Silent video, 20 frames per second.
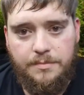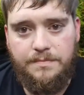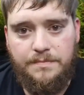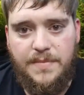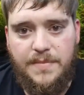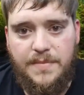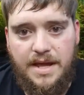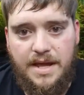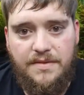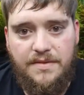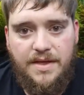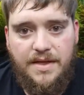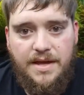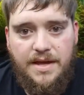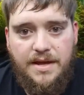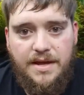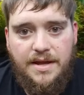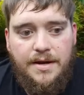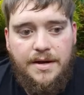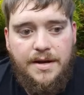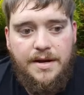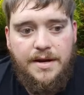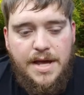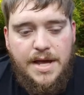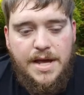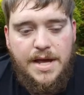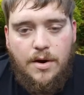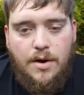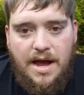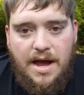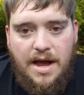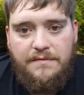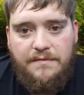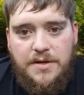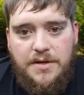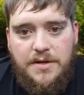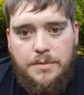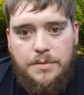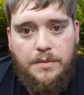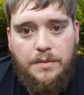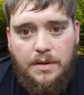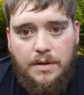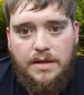and then he'll have you